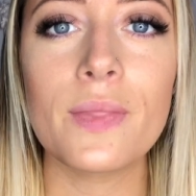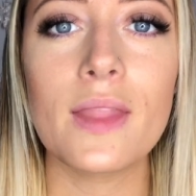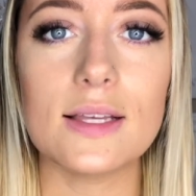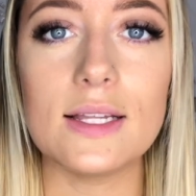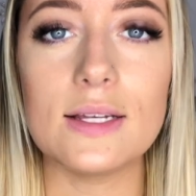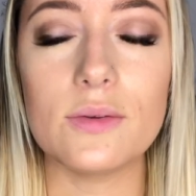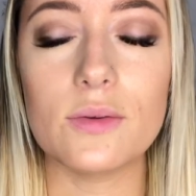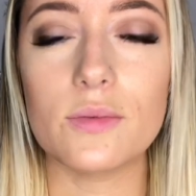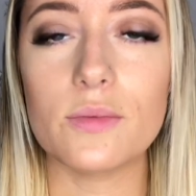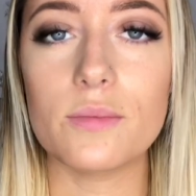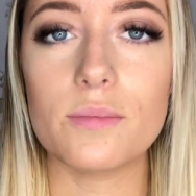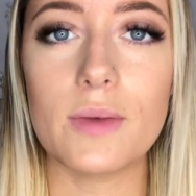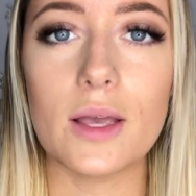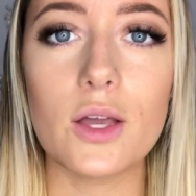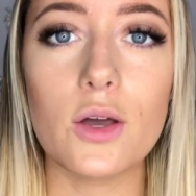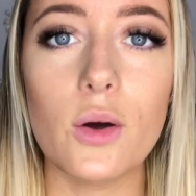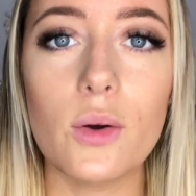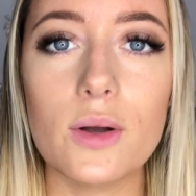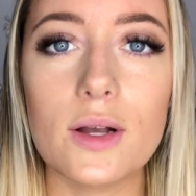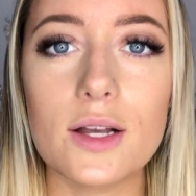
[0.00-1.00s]
And my
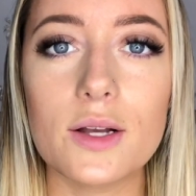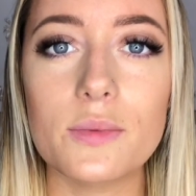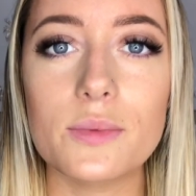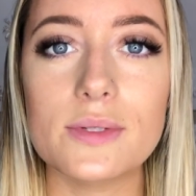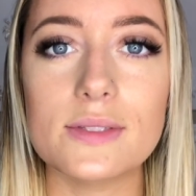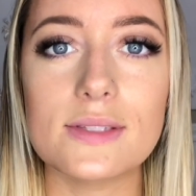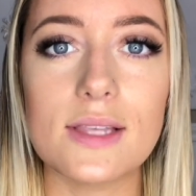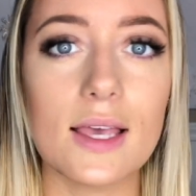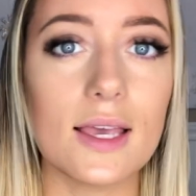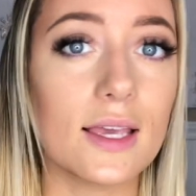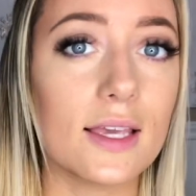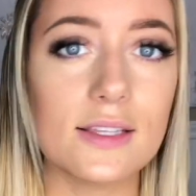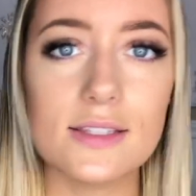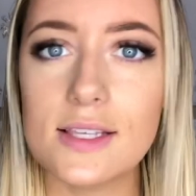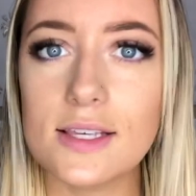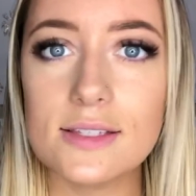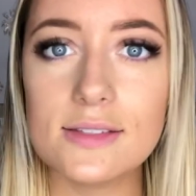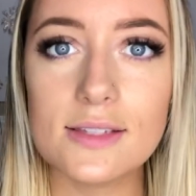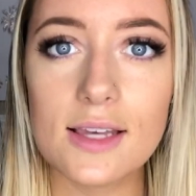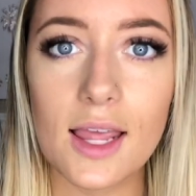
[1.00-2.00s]
coworker was like, is
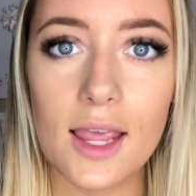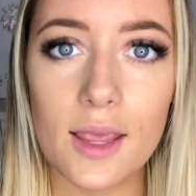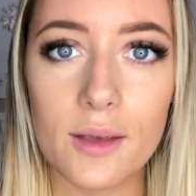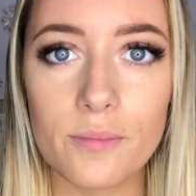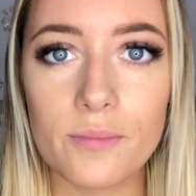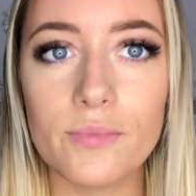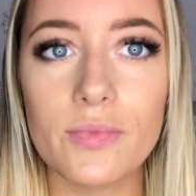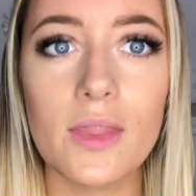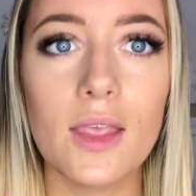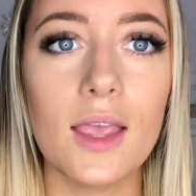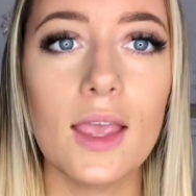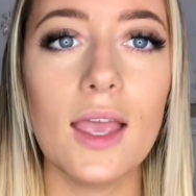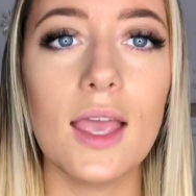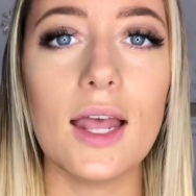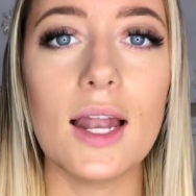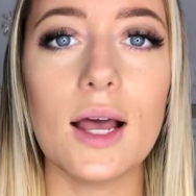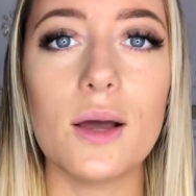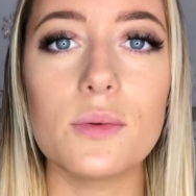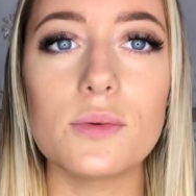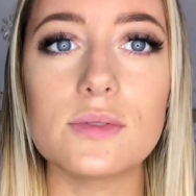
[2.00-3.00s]
his name?
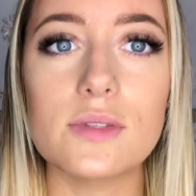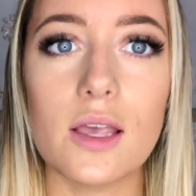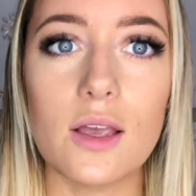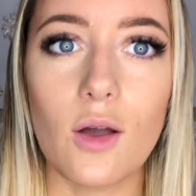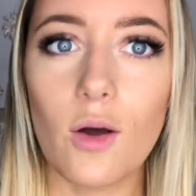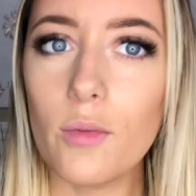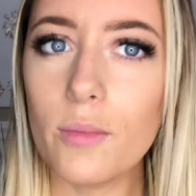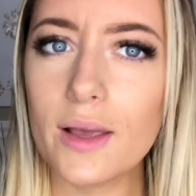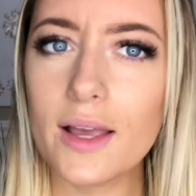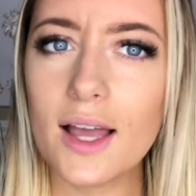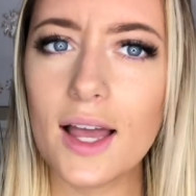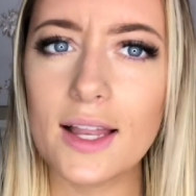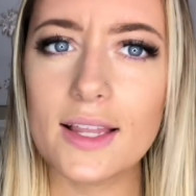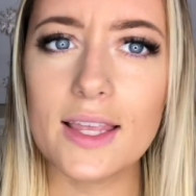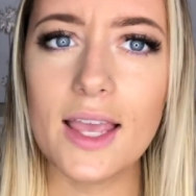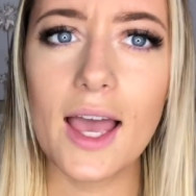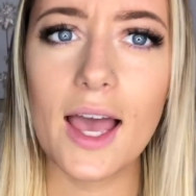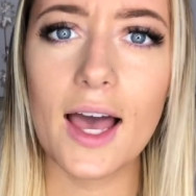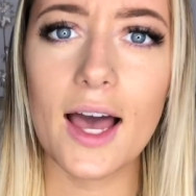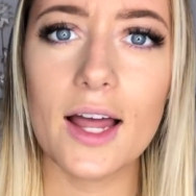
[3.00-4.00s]
And I was like, oh my God,
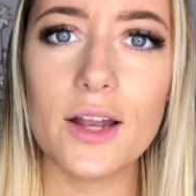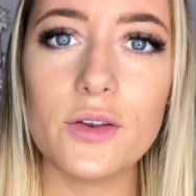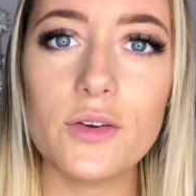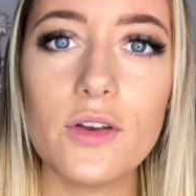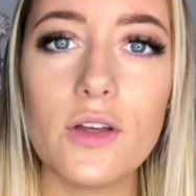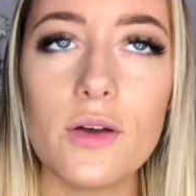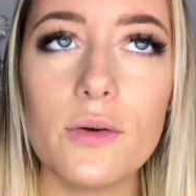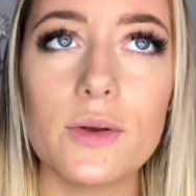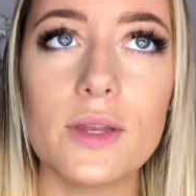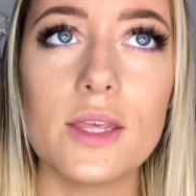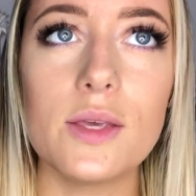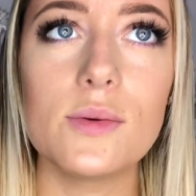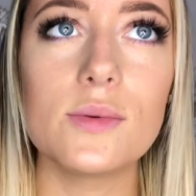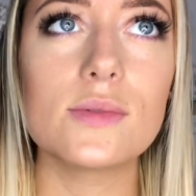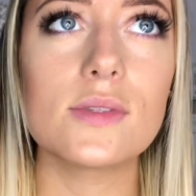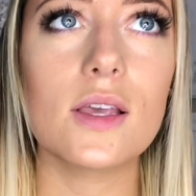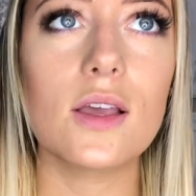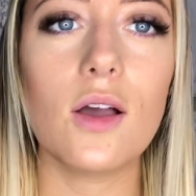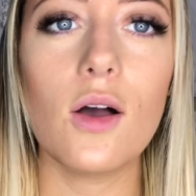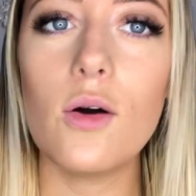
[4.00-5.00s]
yeah, how do you know? And he
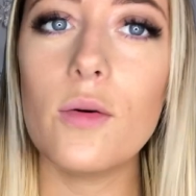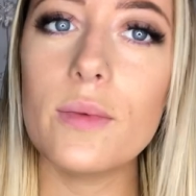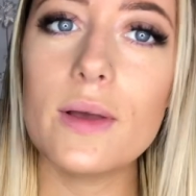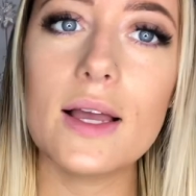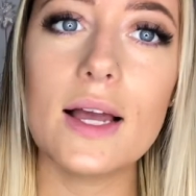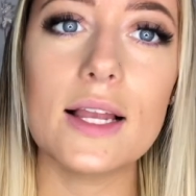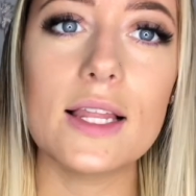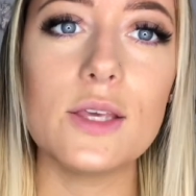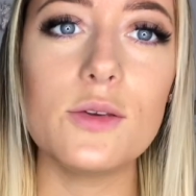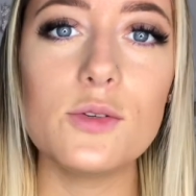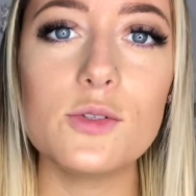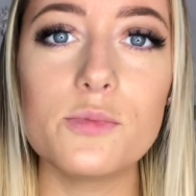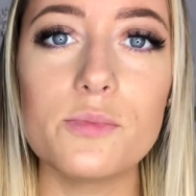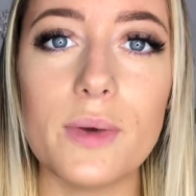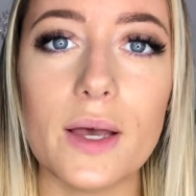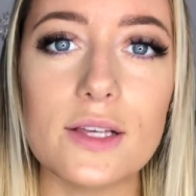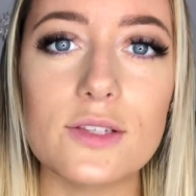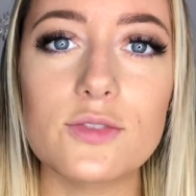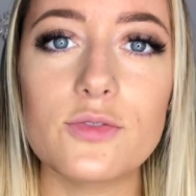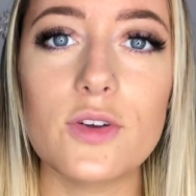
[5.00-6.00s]
was like, oh my God, he was
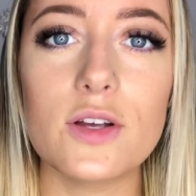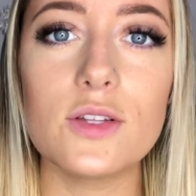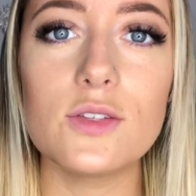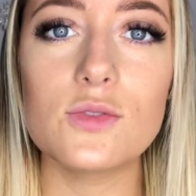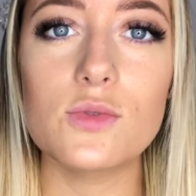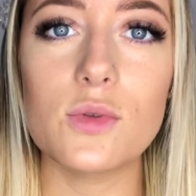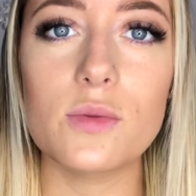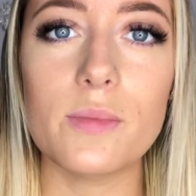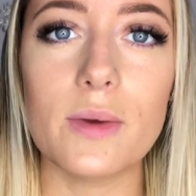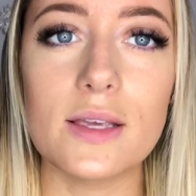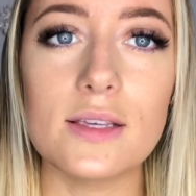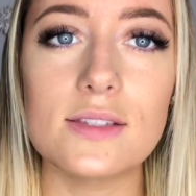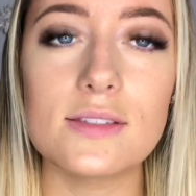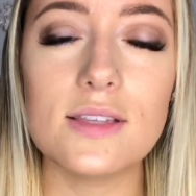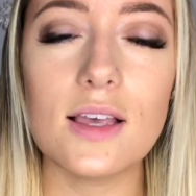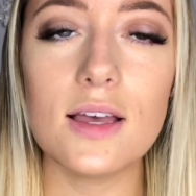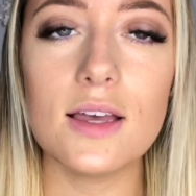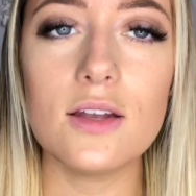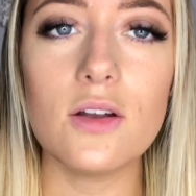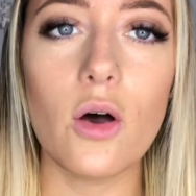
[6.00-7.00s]
best friends with my
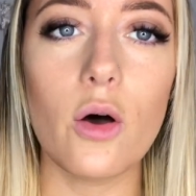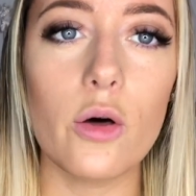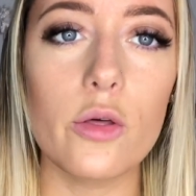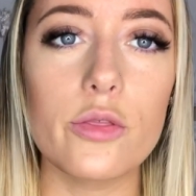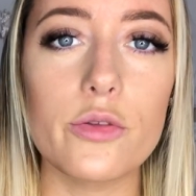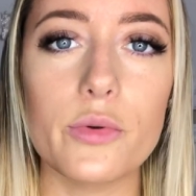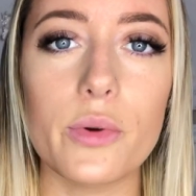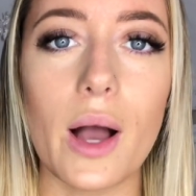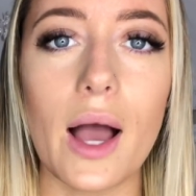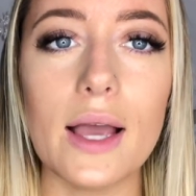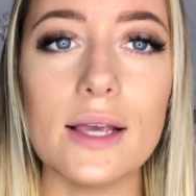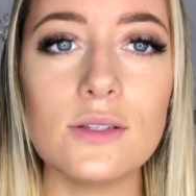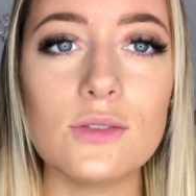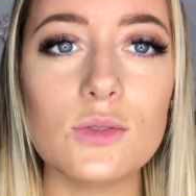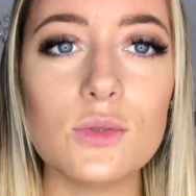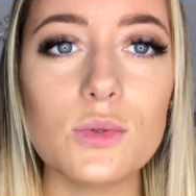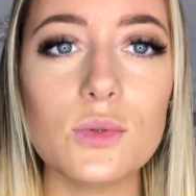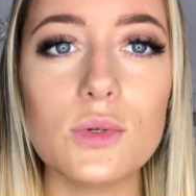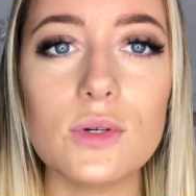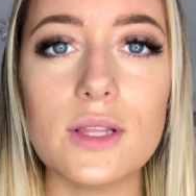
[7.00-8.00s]
son all through high
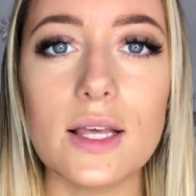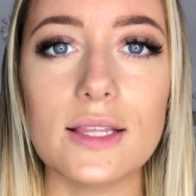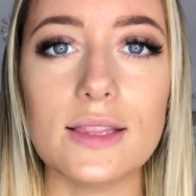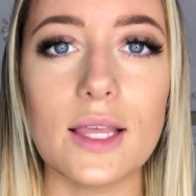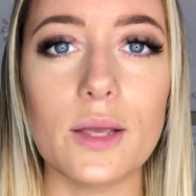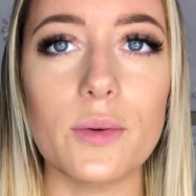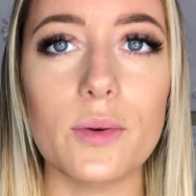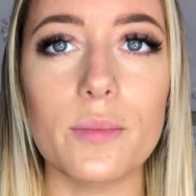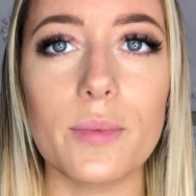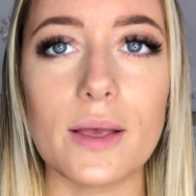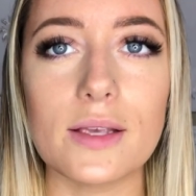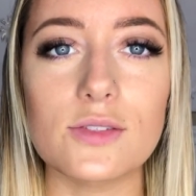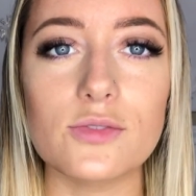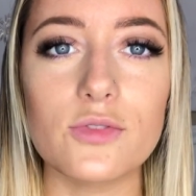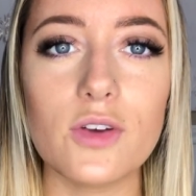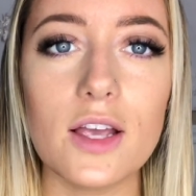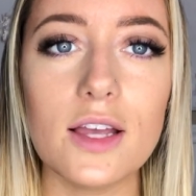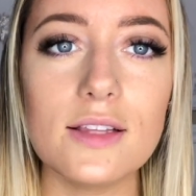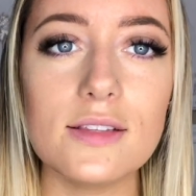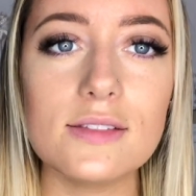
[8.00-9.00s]
school. Like they were best
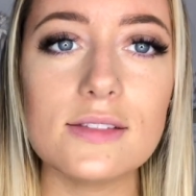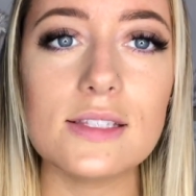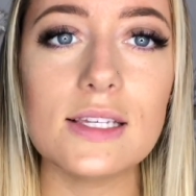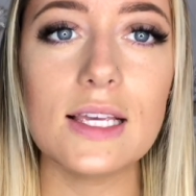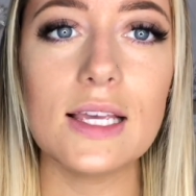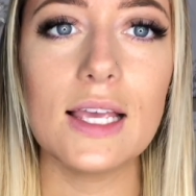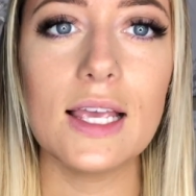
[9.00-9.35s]
friends.